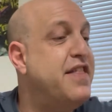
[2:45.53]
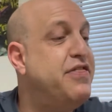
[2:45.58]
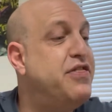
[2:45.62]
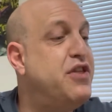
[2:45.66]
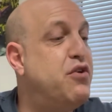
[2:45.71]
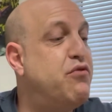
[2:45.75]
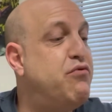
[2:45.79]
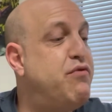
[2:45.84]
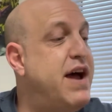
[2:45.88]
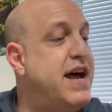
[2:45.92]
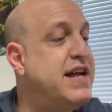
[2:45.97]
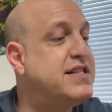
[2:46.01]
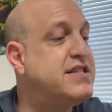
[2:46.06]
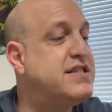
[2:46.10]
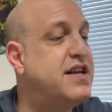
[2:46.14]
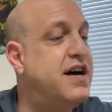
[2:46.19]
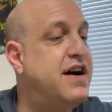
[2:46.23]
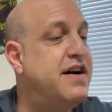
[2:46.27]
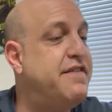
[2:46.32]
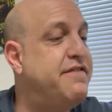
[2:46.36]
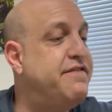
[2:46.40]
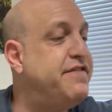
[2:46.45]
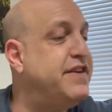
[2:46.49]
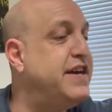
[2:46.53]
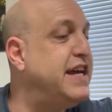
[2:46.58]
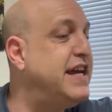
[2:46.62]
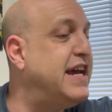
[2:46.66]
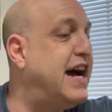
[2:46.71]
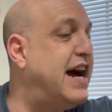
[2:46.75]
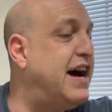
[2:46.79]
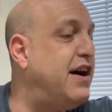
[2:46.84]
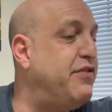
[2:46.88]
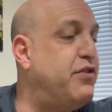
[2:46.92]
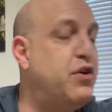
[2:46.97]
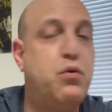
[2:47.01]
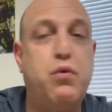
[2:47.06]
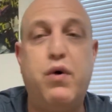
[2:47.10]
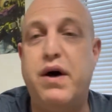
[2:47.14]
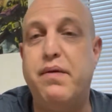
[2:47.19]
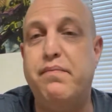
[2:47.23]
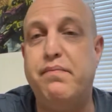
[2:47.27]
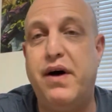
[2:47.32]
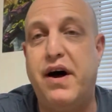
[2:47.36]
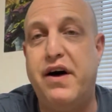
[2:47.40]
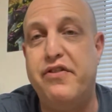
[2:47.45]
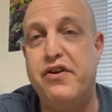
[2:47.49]
the rest of the
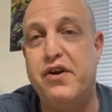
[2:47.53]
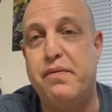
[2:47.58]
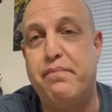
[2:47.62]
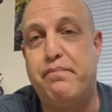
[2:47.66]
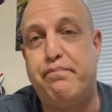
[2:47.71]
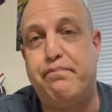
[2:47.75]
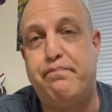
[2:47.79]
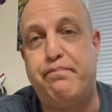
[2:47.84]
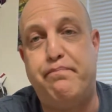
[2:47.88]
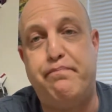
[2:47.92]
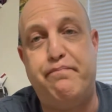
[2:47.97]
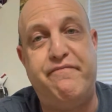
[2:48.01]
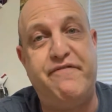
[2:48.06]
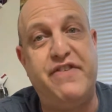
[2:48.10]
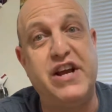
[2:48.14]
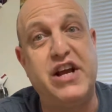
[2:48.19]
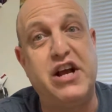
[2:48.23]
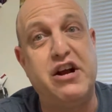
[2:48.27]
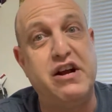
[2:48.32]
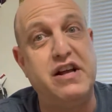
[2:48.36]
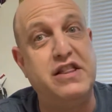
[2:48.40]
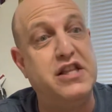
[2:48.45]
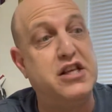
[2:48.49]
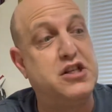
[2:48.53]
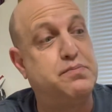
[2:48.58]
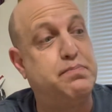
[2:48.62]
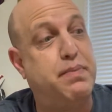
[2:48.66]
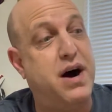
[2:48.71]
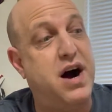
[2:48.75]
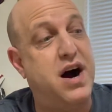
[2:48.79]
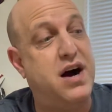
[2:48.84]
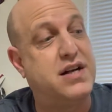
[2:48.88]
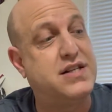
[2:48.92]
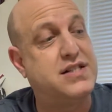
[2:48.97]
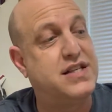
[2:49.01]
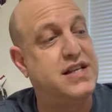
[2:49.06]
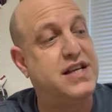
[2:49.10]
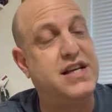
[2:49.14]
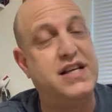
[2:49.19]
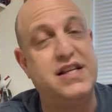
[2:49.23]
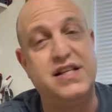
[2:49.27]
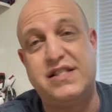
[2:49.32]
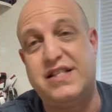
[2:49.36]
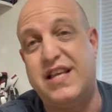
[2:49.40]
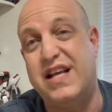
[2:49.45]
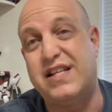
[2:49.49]
one other figure in this box
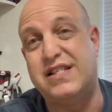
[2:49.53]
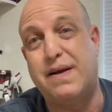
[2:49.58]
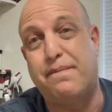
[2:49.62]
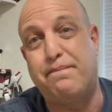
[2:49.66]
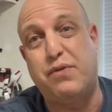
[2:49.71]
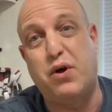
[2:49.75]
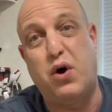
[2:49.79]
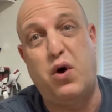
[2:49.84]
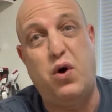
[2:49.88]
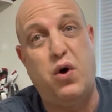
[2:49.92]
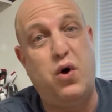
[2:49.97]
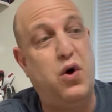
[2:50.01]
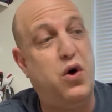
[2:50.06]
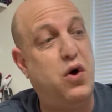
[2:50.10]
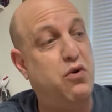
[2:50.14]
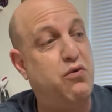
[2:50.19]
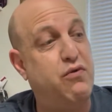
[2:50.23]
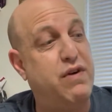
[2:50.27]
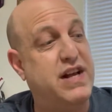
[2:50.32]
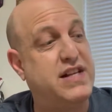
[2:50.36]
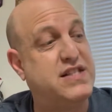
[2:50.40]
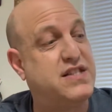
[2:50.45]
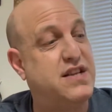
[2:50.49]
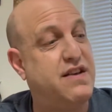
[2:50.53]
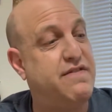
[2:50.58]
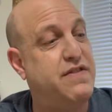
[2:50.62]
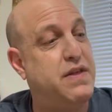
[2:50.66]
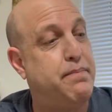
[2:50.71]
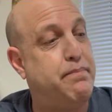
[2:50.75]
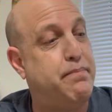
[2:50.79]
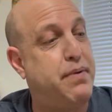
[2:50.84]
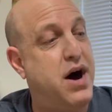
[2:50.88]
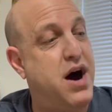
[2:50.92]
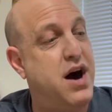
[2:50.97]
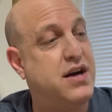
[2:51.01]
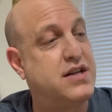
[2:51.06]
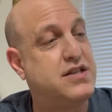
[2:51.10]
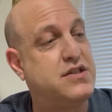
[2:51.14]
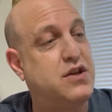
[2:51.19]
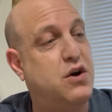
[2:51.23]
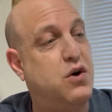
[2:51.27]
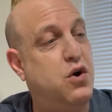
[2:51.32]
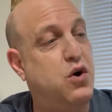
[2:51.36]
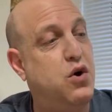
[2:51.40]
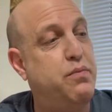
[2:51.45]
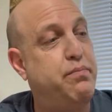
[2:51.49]
is takes up the whole rest of the box, the
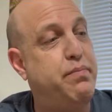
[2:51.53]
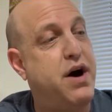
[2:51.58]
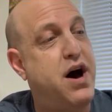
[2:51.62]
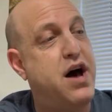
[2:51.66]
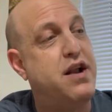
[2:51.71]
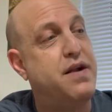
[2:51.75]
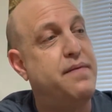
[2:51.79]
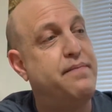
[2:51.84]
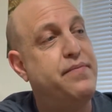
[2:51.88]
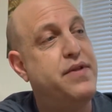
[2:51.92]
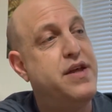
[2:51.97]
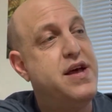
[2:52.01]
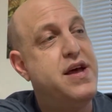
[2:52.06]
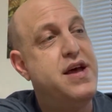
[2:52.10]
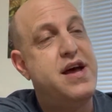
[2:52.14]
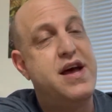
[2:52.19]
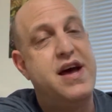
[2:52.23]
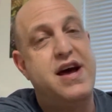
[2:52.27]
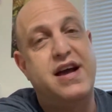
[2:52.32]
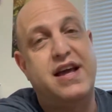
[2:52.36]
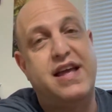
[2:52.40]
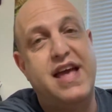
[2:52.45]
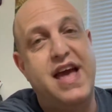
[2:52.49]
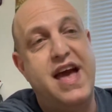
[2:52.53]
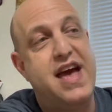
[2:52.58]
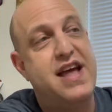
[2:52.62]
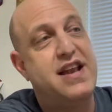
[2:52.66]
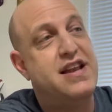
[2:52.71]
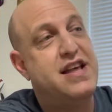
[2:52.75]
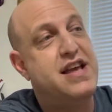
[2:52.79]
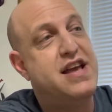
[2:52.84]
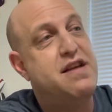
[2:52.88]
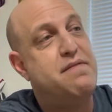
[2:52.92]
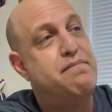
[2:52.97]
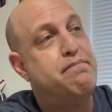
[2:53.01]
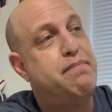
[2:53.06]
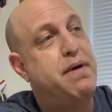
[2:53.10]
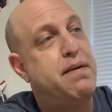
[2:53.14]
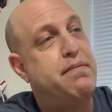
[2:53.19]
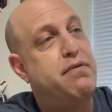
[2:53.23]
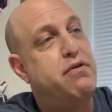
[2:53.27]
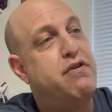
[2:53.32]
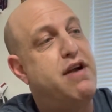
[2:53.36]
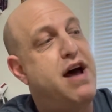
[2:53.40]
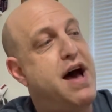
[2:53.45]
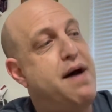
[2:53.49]
whole bottom. Again, in
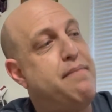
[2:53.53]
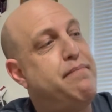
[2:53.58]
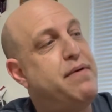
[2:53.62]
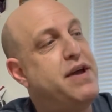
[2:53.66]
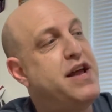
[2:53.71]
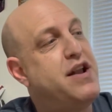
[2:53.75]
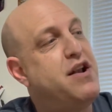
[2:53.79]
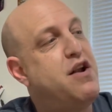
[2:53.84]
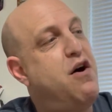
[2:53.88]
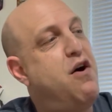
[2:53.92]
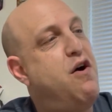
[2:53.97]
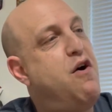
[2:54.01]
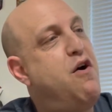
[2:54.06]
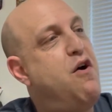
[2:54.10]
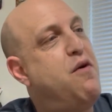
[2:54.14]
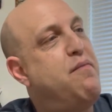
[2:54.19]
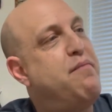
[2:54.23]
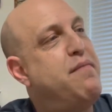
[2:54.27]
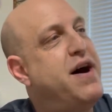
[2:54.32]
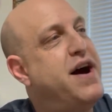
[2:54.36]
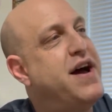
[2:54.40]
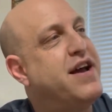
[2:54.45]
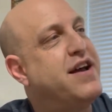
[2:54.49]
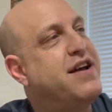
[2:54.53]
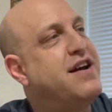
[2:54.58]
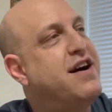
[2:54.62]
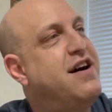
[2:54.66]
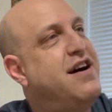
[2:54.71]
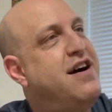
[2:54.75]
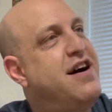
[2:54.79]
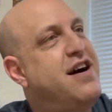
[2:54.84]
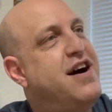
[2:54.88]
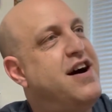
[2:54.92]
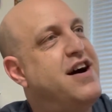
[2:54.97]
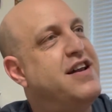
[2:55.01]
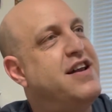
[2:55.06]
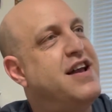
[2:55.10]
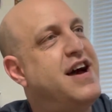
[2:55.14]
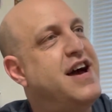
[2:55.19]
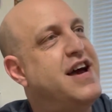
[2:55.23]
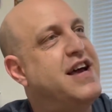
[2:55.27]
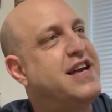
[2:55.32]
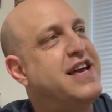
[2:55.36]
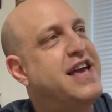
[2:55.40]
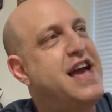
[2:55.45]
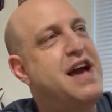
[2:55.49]
bubble wrap, and oh my God,
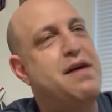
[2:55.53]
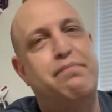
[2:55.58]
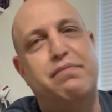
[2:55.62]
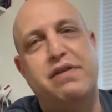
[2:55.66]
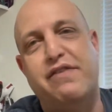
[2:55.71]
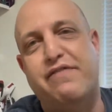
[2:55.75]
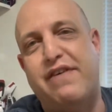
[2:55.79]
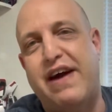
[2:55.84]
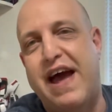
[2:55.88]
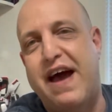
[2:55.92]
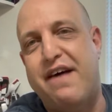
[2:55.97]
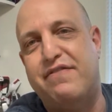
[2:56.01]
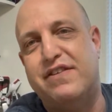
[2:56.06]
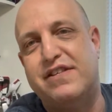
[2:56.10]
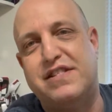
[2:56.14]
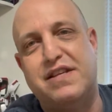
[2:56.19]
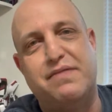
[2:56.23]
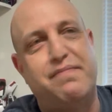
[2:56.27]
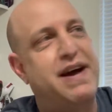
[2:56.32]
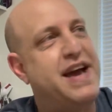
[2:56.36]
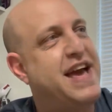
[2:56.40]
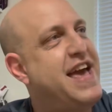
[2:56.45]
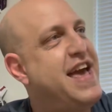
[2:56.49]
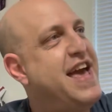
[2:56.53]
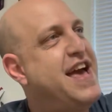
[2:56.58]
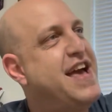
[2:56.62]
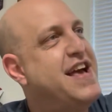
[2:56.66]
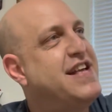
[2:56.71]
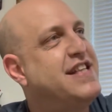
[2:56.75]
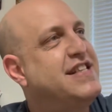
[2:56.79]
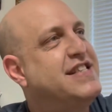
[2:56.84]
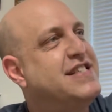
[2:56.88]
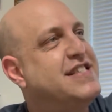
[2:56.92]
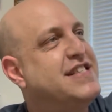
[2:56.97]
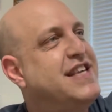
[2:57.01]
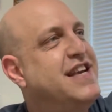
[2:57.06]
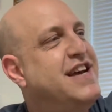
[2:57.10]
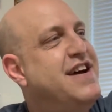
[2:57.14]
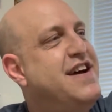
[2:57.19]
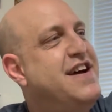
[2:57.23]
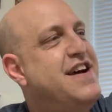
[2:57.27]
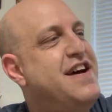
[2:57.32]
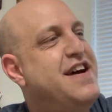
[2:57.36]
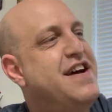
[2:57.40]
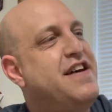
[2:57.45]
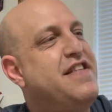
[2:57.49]
I can't believe I have this in my hands.
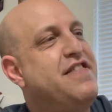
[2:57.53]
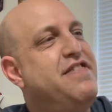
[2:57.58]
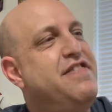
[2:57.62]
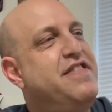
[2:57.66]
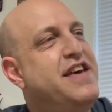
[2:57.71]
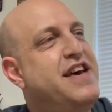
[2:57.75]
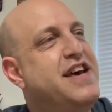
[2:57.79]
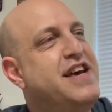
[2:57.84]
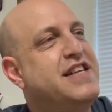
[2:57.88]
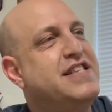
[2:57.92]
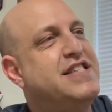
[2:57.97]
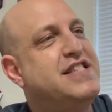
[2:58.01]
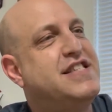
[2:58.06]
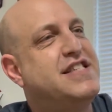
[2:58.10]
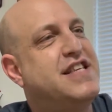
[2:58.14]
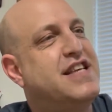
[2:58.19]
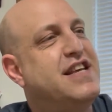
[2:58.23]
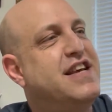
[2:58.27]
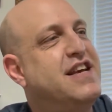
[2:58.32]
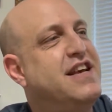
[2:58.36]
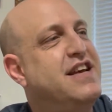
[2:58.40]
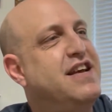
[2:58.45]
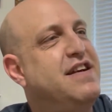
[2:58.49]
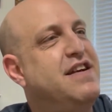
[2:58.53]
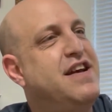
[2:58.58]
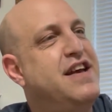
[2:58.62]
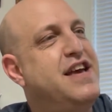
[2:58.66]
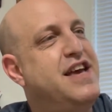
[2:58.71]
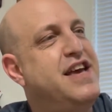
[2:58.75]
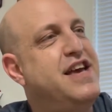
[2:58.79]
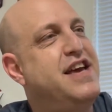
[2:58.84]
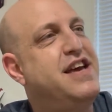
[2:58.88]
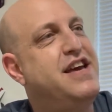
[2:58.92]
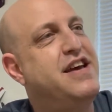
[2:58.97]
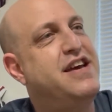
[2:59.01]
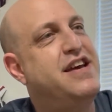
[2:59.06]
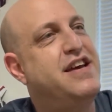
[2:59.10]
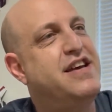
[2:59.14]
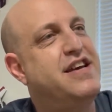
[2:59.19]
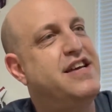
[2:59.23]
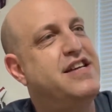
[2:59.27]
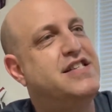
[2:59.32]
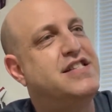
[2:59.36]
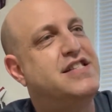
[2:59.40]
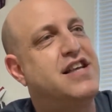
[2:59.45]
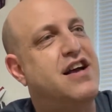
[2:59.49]
This
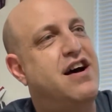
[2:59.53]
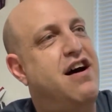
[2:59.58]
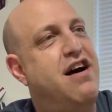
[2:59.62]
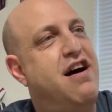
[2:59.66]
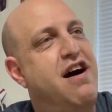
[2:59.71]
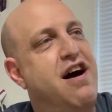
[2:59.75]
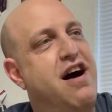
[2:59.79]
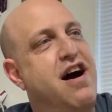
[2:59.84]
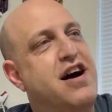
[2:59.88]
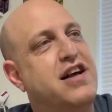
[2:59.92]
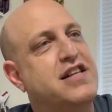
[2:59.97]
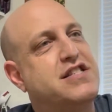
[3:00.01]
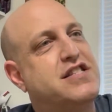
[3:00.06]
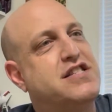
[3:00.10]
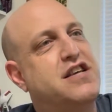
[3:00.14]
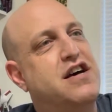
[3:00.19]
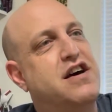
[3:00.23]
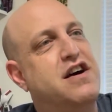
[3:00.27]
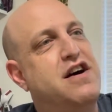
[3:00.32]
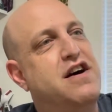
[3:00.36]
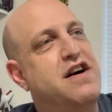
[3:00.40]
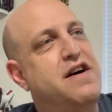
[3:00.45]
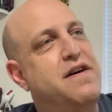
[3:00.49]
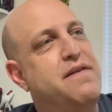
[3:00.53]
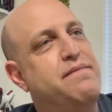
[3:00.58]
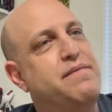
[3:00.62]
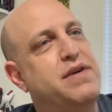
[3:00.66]
is awesome,